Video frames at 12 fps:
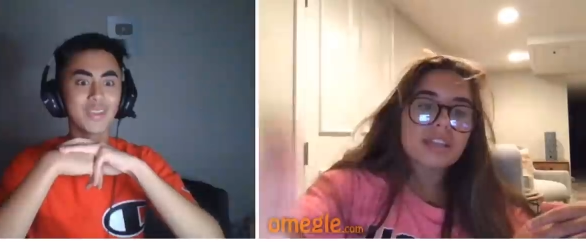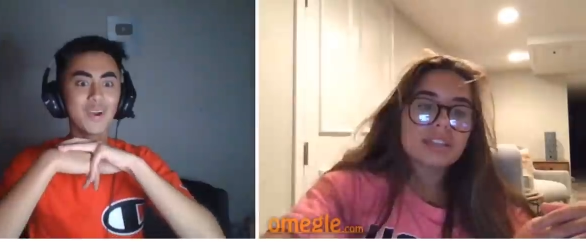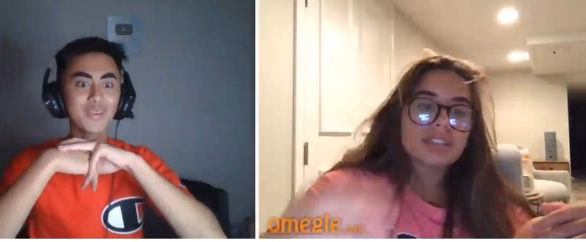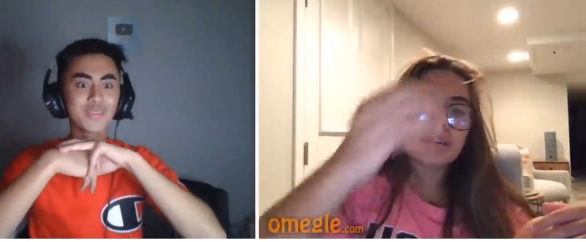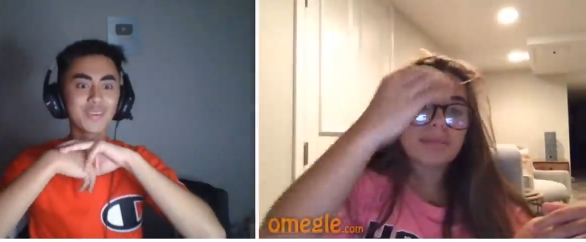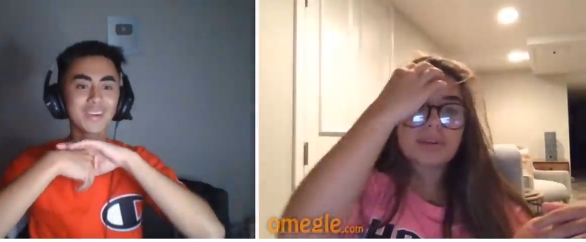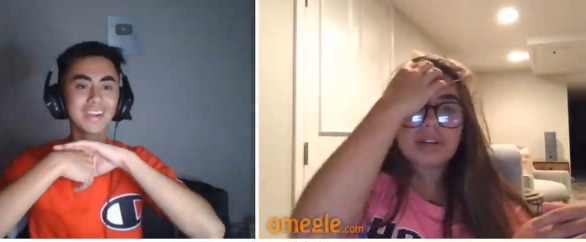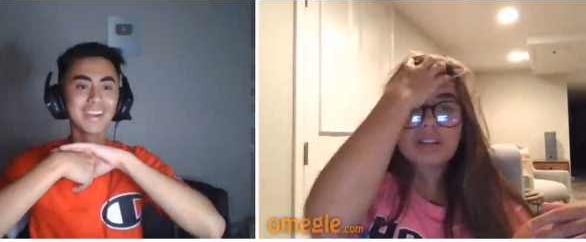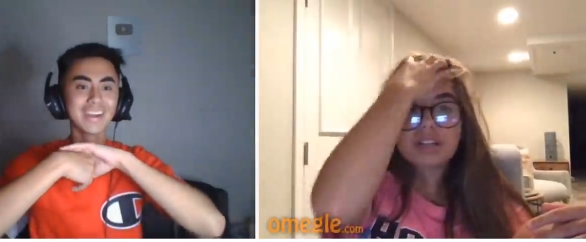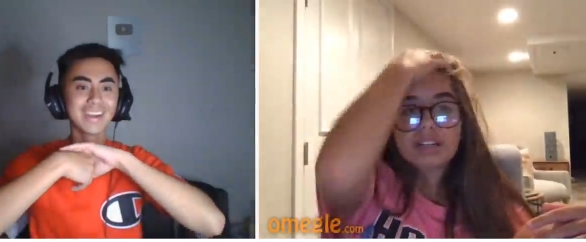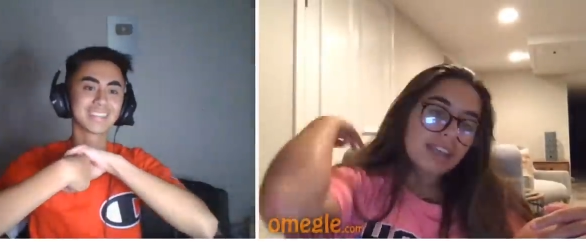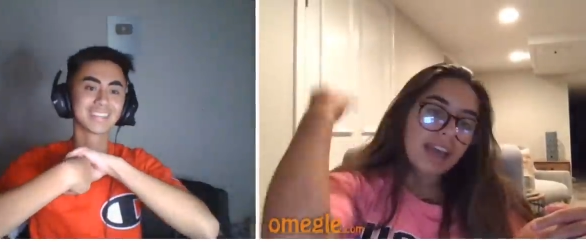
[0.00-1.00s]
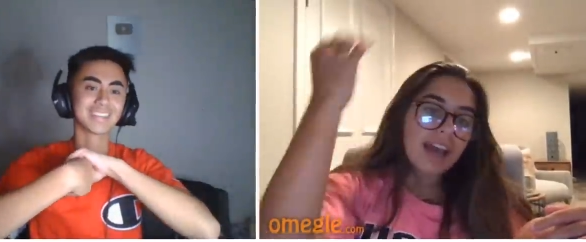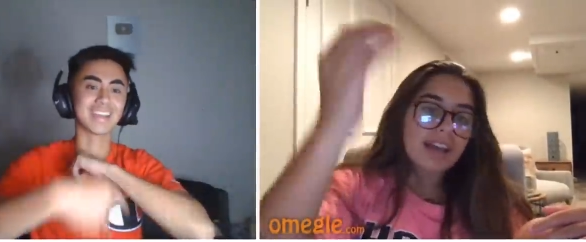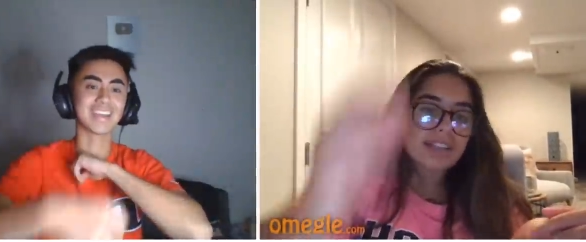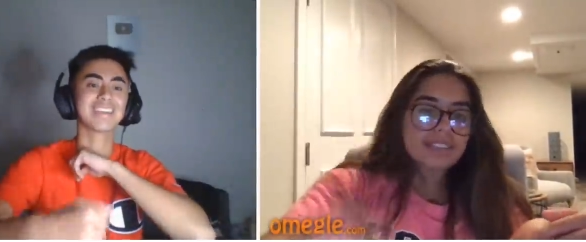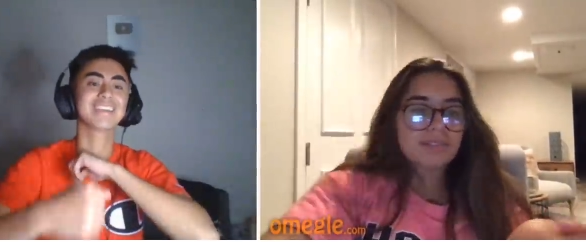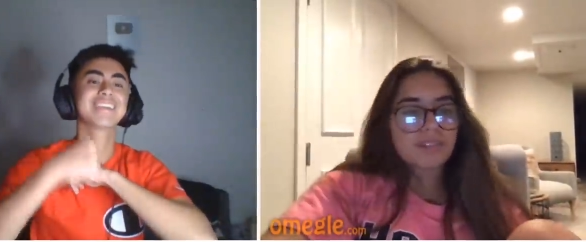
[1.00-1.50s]
Speaker 1: Yo, December. Yeah,
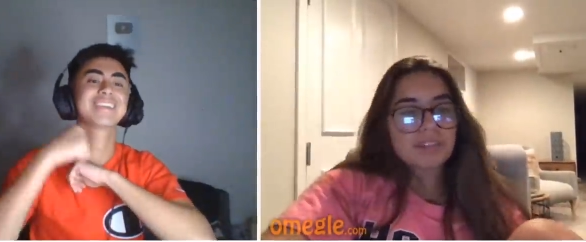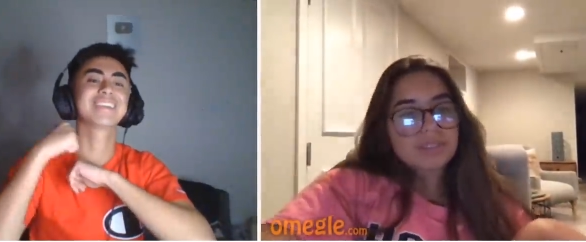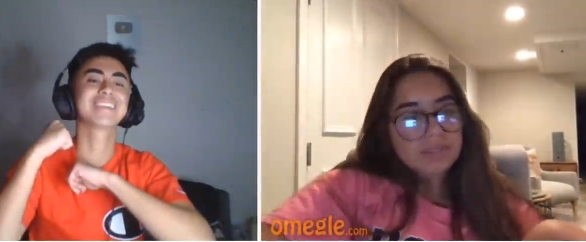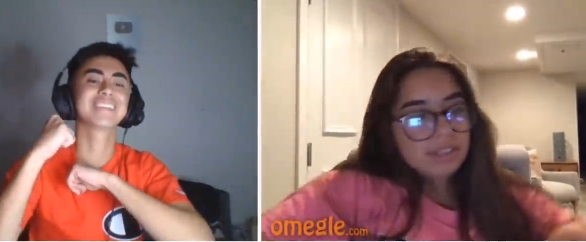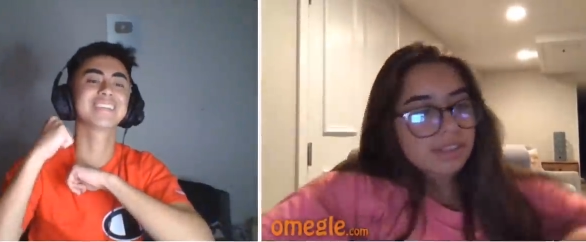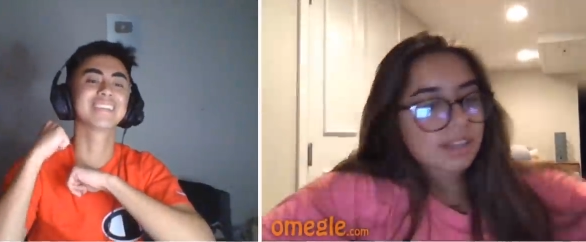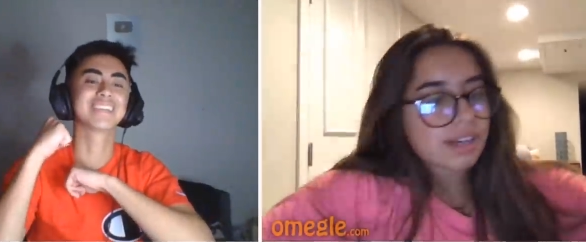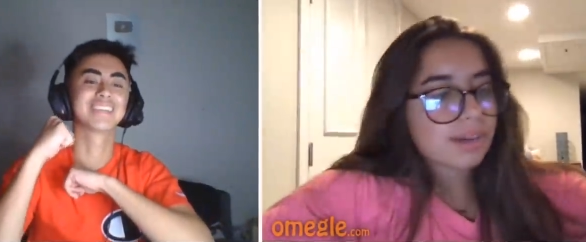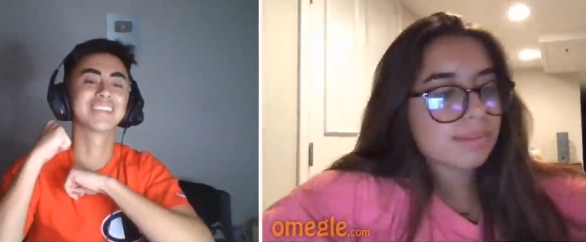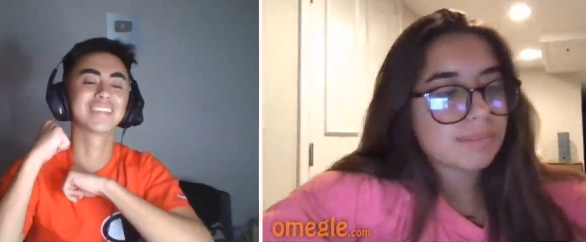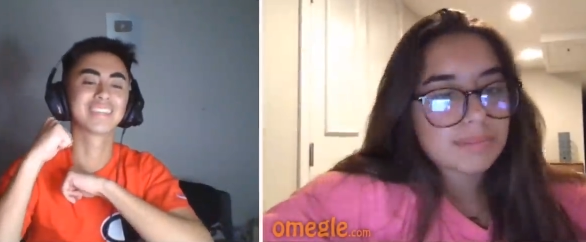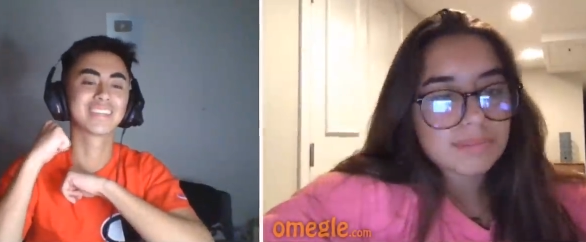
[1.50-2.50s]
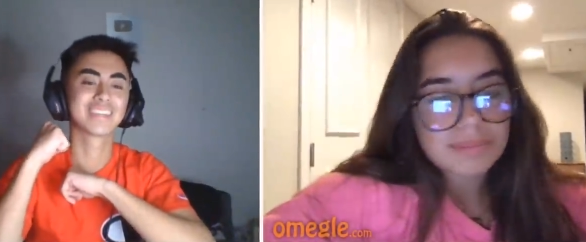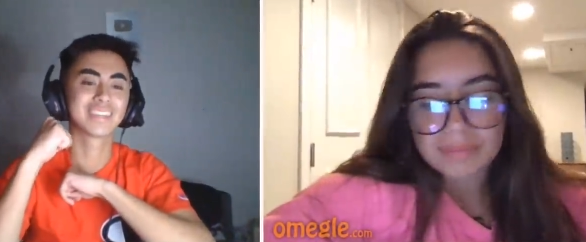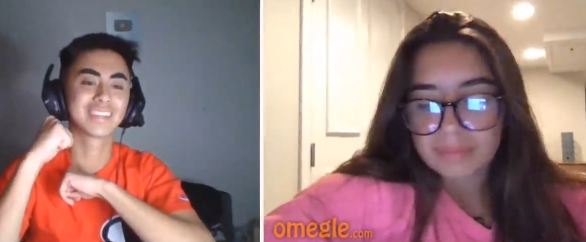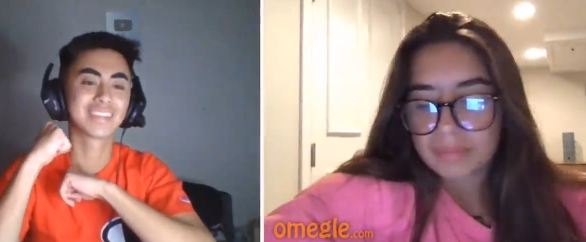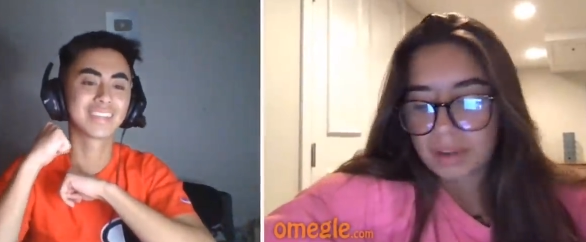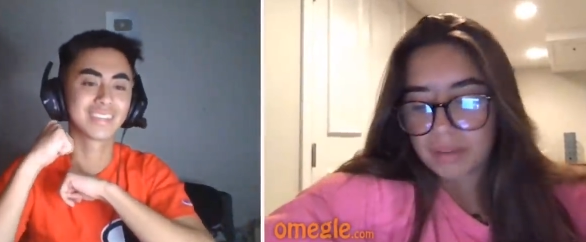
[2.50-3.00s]
because I'm friends with um,
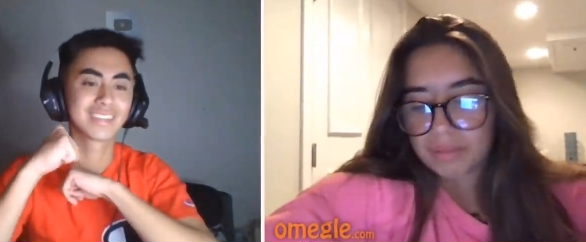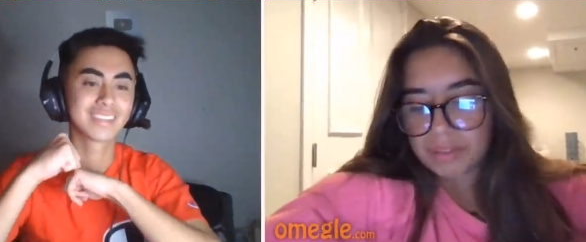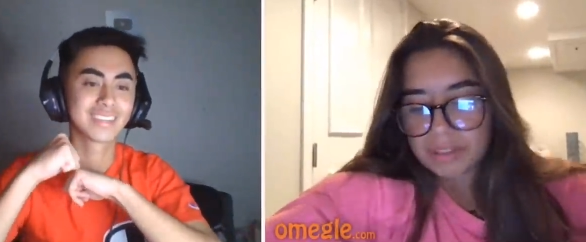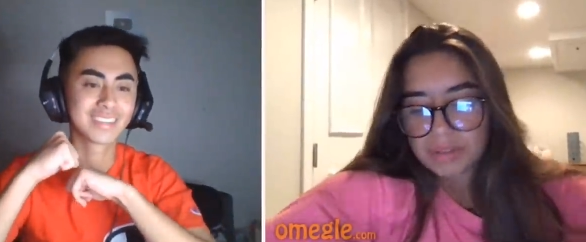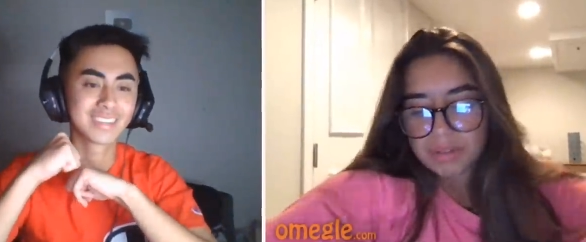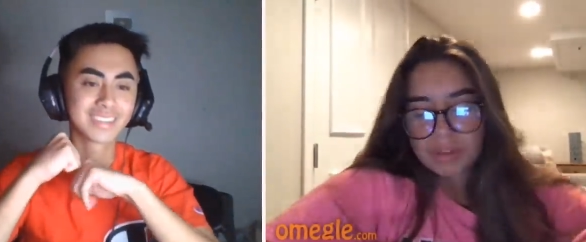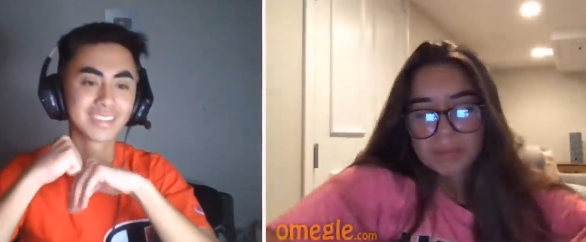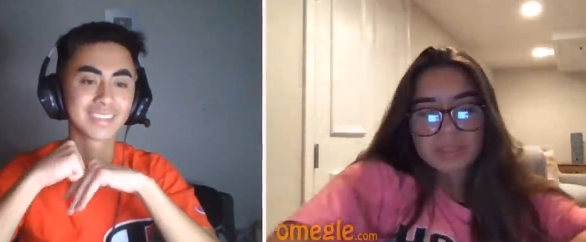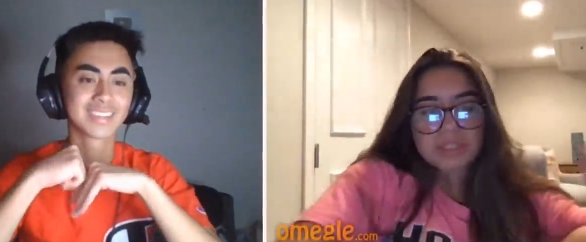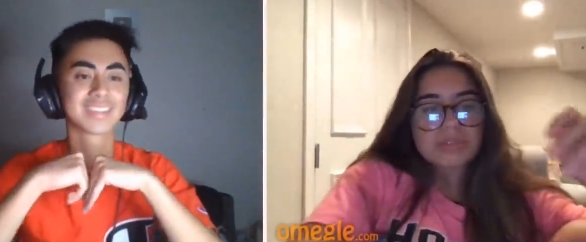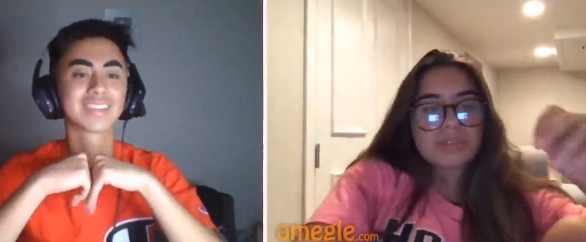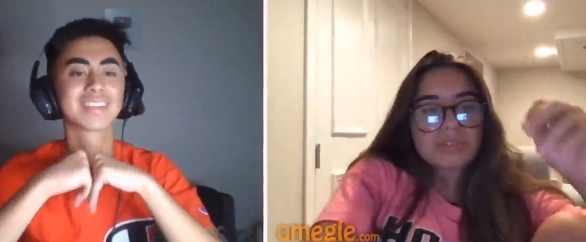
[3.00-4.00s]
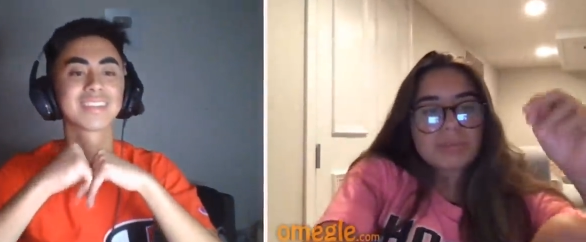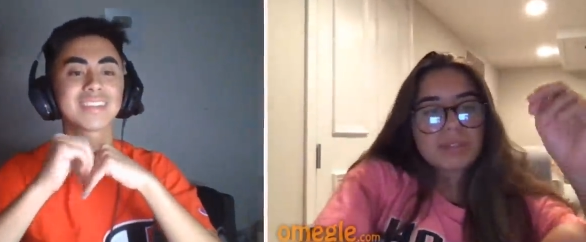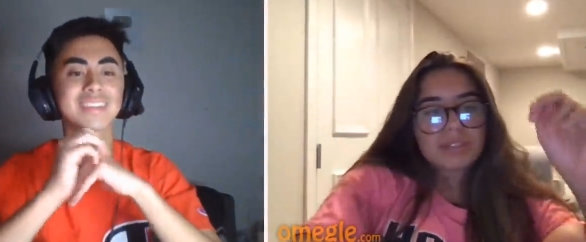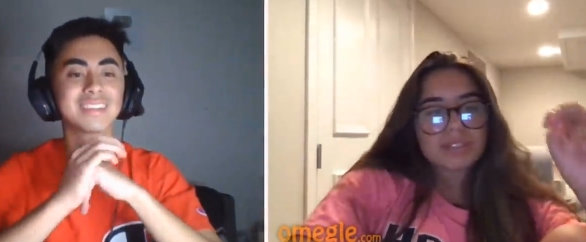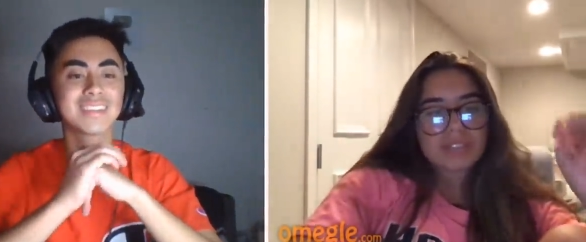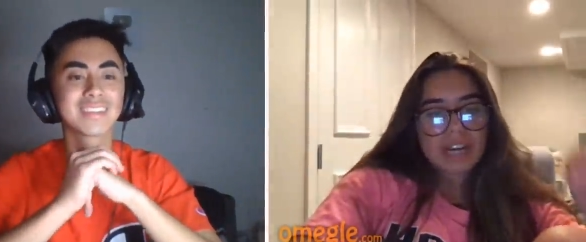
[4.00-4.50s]
I'm friends with famous
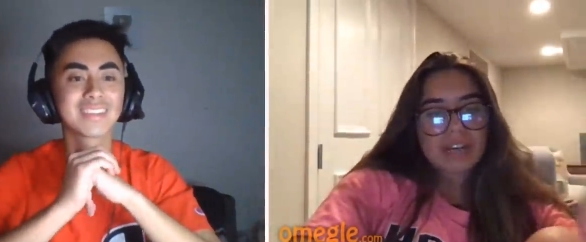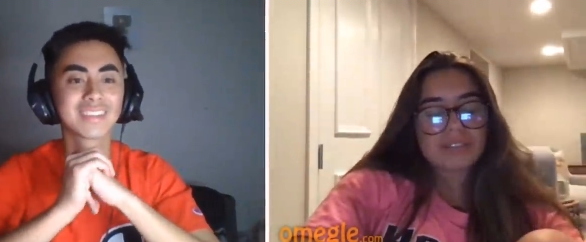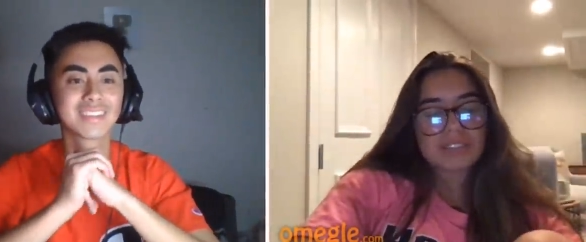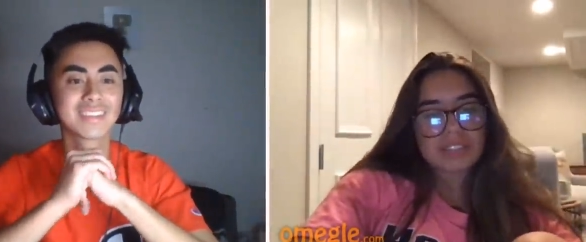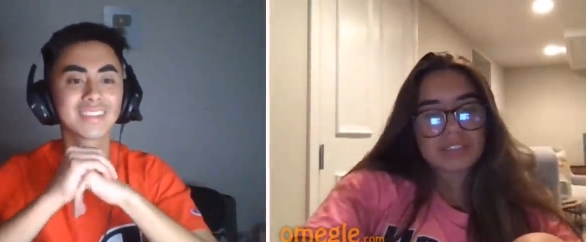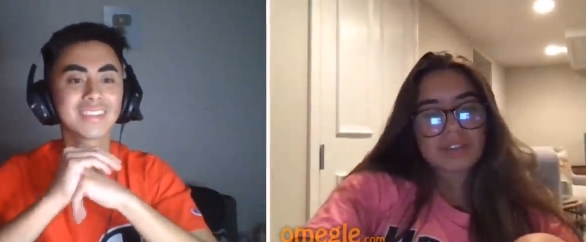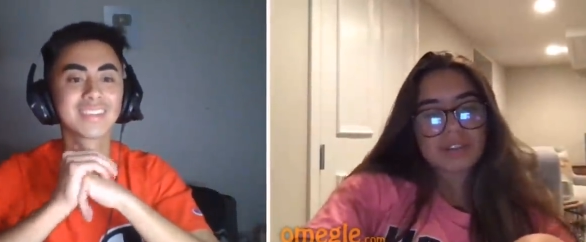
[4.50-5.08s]
YouTubers. So I was